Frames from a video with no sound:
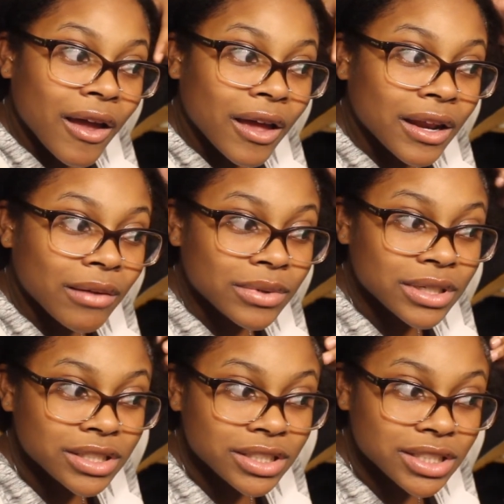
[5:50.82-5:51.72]
and I'm
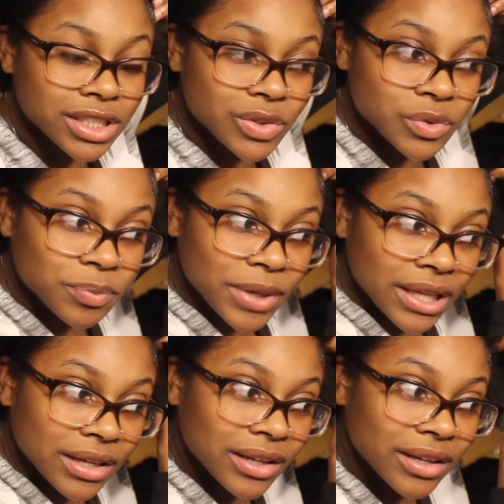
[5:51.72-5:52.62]
gonna just swoop
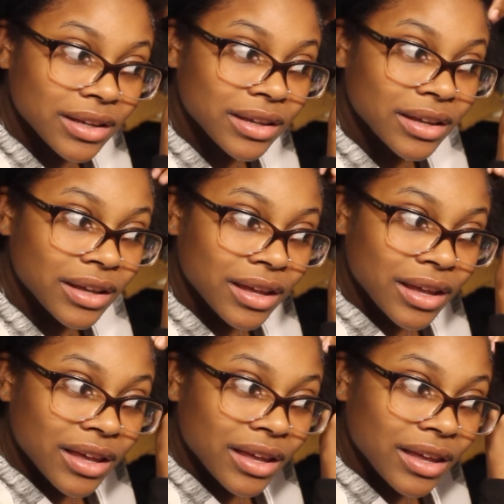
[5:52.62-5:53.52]
it
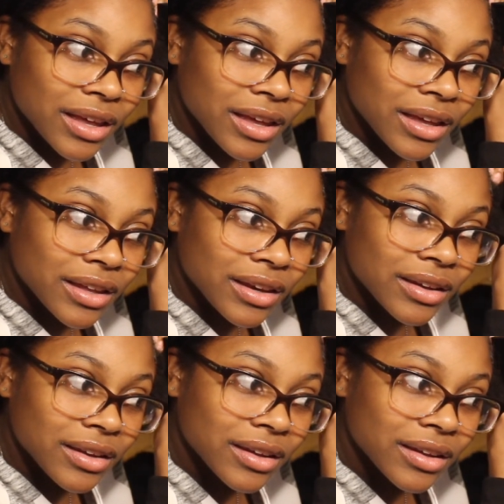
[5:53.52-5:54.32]
in.